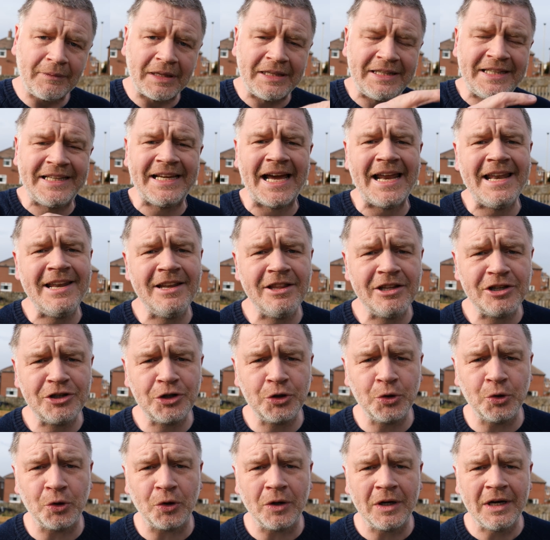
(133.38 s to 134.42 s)
at the end of the
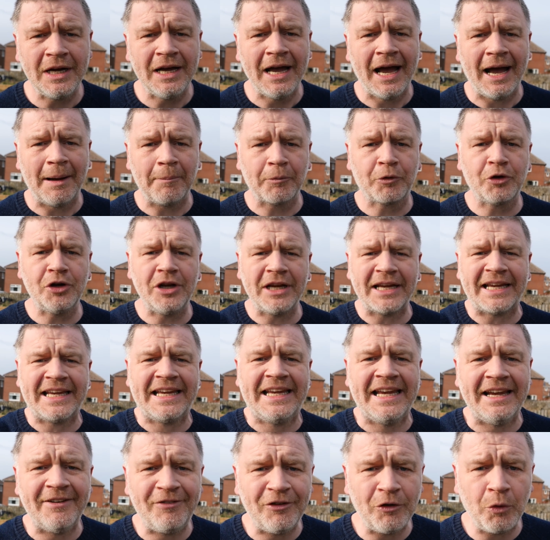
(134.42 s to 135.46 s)
show, I'm gonna
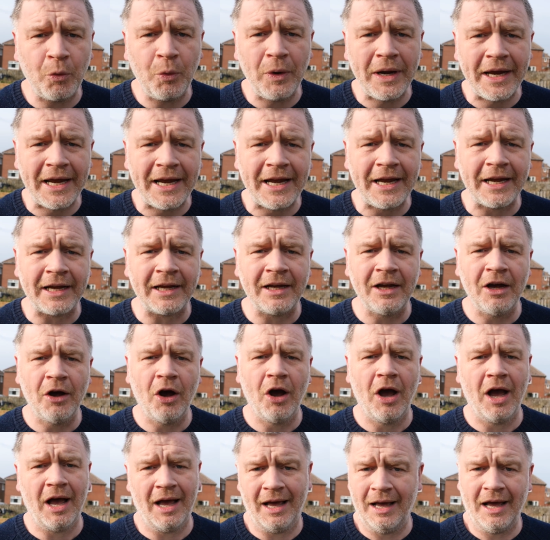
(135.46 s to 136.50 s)
give away
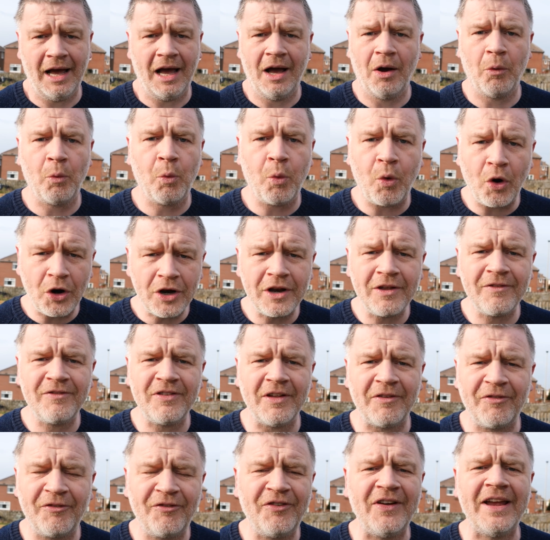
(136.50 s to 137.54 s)
one of
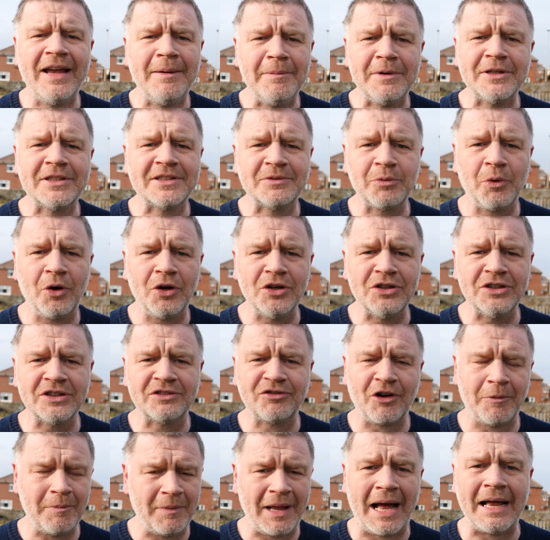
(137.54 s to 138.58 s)
the famous
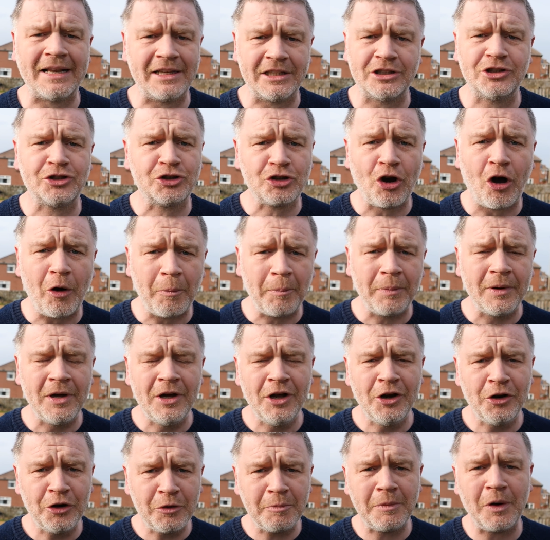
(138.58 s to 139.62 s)
ones from at the top
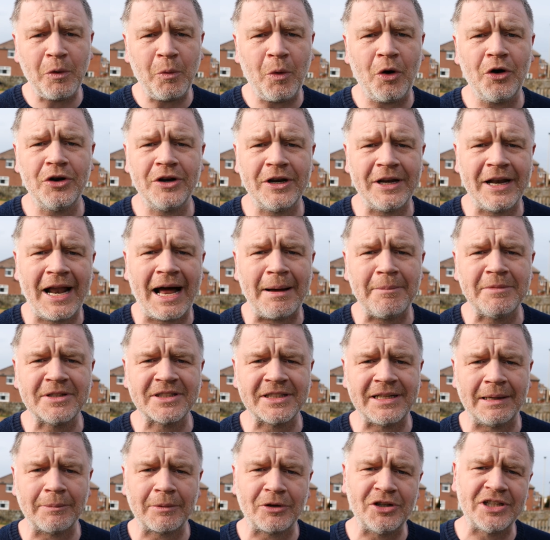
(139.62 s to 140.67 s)
number one on
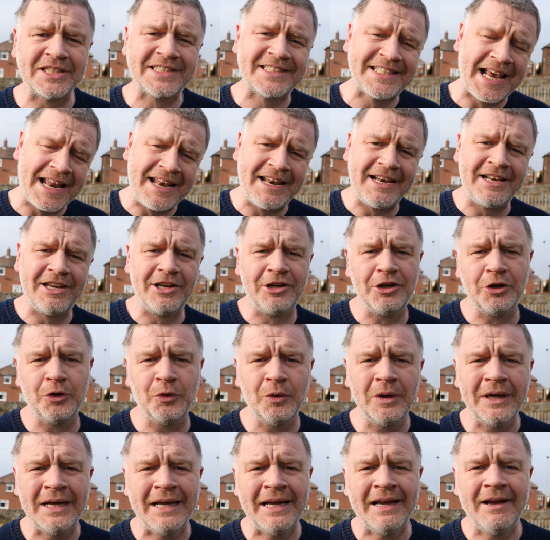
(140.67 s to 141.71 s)
Amazon. I'm going to send it to
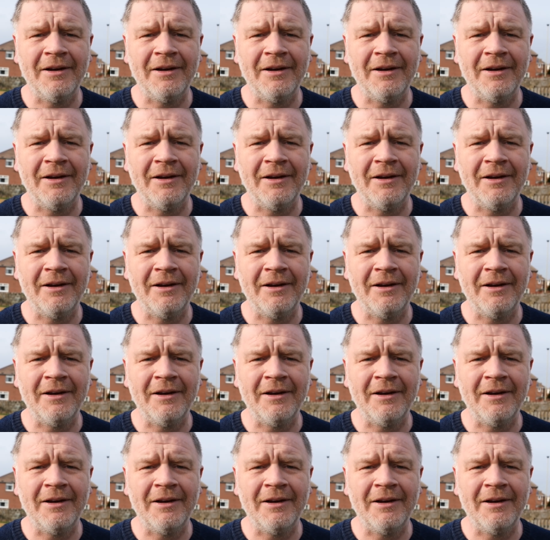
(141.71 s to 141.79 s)
you